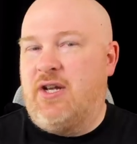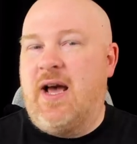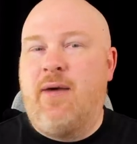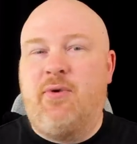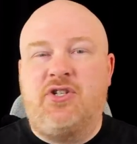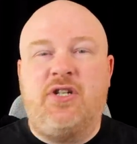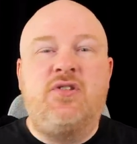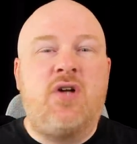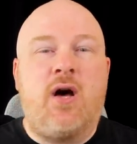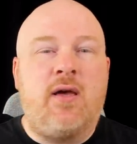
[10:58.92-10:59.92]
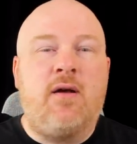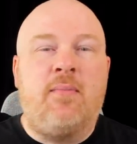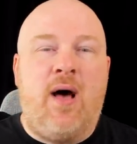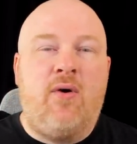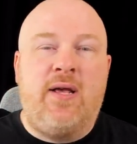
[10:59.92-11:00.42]
CGI. What she's talking
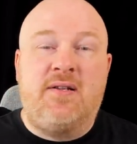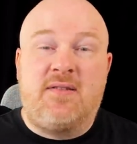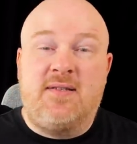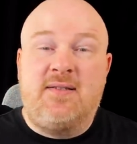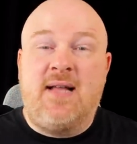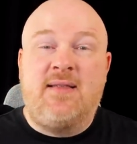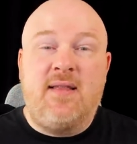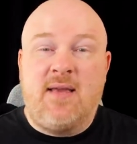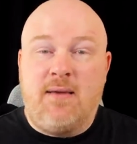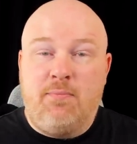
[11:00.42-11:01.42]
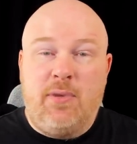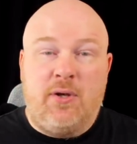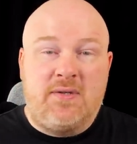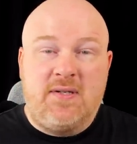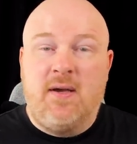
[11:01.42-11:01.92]
about is the set that they
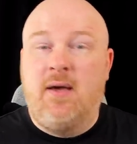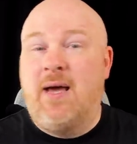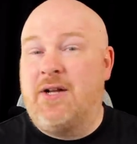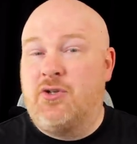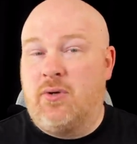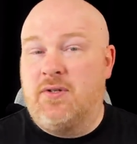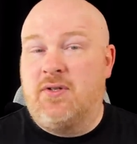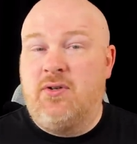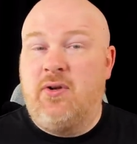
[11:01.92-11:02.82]
built at Jordan